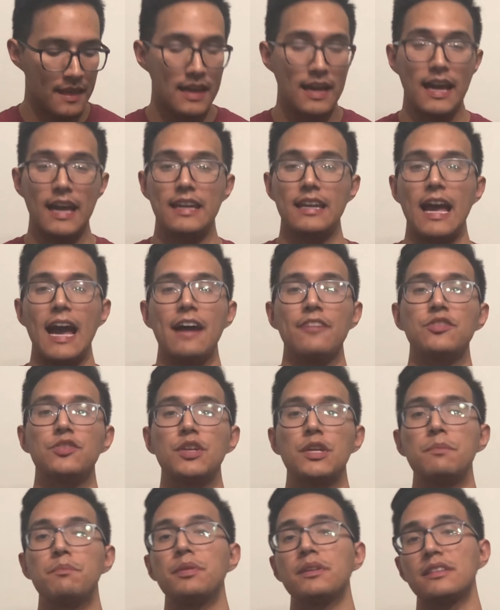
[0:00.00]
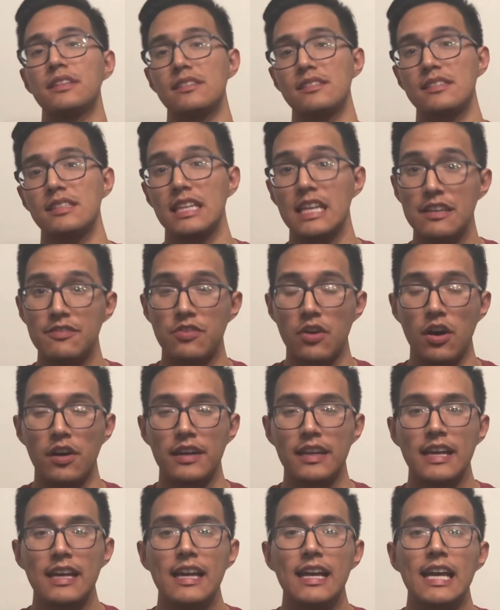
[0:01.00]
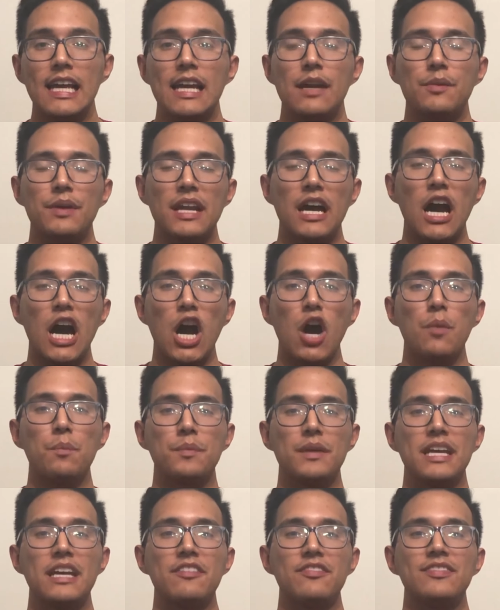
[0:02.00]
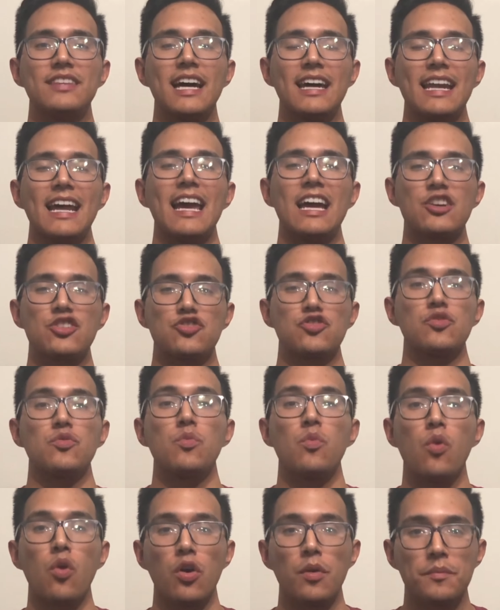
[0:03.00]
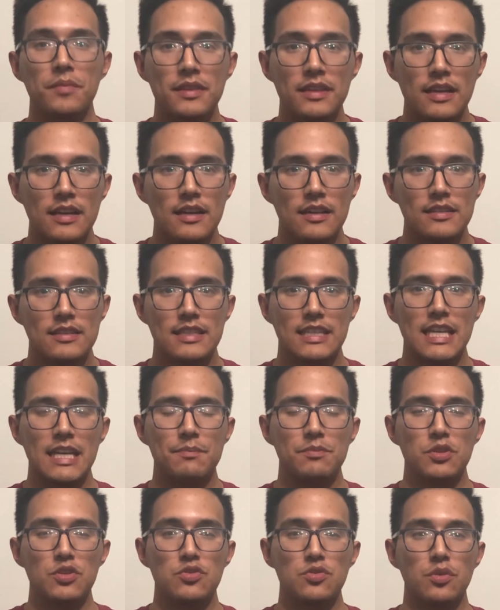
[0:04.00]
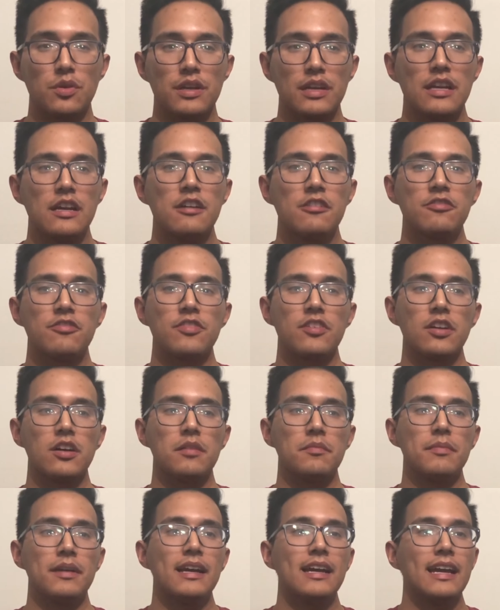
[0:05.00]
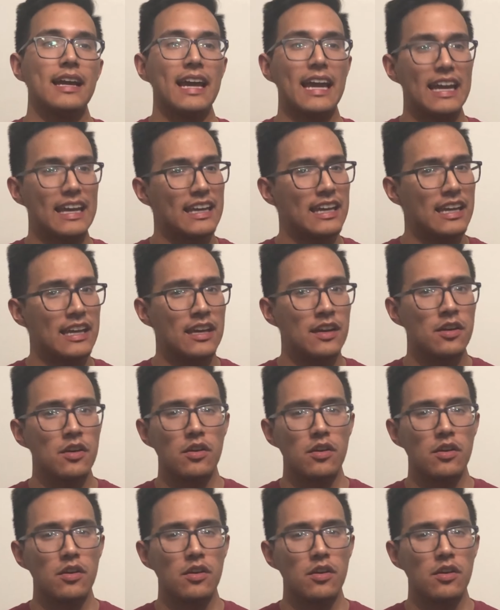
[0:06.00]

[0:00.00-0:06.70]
and after he put the sleeve on, it would help give that extra warmth to keep the joint from aching